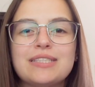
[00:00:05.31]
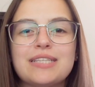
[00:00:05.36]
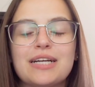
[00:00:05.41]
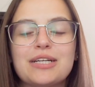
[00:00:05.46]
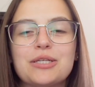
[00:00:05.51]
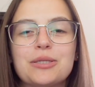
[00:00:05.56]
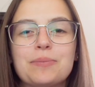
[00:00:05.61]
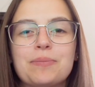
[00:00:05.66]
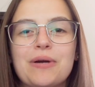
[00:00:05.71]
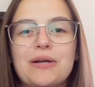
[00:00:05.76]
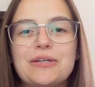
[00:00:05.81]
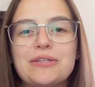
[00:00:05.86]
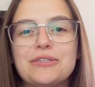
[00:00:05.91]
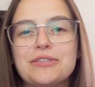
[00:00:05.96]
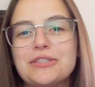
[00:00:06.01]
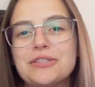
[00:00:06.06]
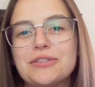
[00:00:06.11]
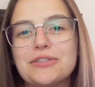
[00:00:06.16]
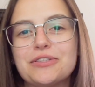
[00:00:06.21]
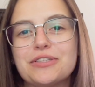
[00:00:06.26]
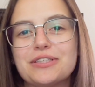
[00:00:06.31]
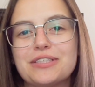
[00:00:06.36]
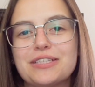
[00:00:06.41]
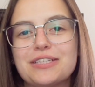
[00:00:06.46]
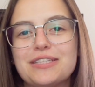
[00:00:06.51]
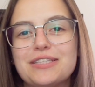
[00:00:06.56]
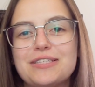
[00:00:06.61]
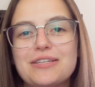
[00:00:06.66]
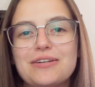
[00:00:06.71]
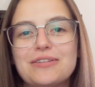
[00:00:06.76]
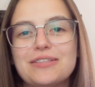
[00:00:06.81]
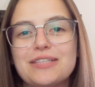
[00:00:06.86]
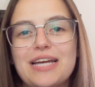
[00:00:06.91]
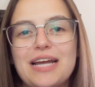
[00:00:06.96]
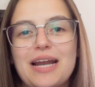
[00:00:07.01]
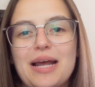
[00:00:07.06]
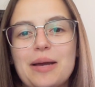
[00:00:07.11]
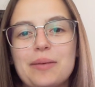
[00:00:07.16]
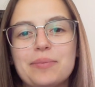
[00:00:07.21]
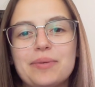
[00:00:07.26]
Sector Partner Solutions Consultant
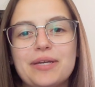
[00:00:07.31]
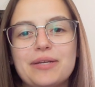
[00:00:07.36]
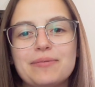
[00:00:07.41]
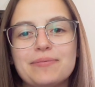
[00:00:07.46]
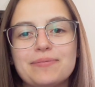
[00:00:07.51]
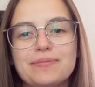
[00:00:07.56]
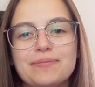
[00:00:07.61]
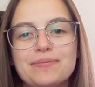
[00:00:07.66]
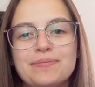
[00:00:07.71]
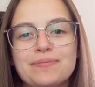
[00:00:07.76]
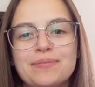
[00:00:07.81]
at Appian.